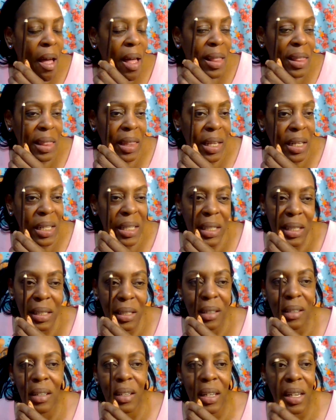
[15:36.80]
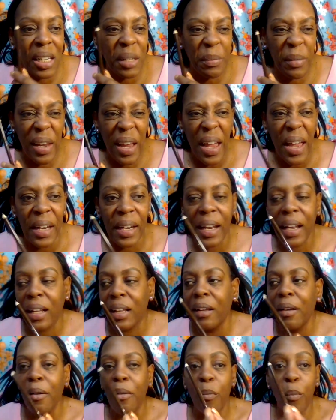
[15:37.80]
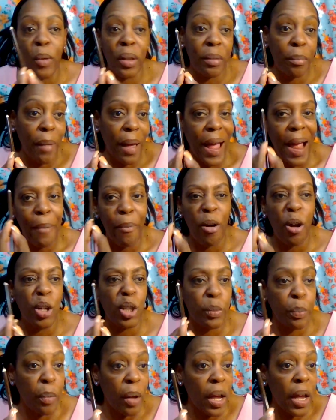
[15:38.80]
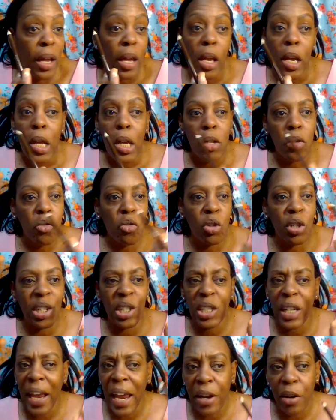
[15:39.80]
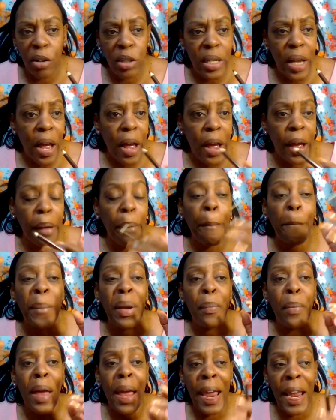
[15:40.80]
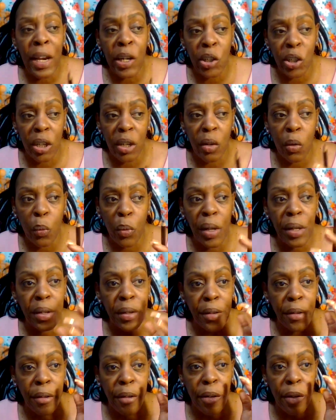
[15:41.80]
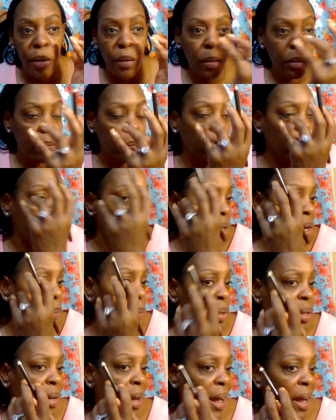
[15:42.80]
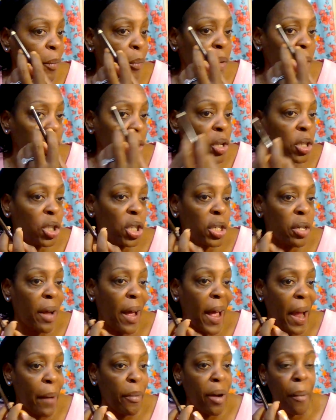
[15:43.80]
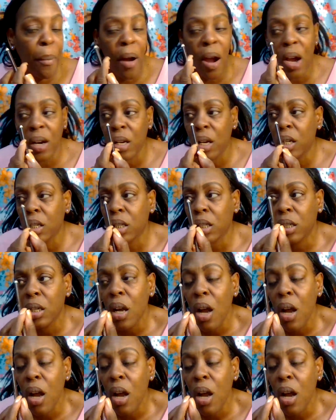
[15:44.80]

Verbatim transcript: this gives me a headache with my eyebrows but you just take your time be patient with your you know with your with using your eyebrow products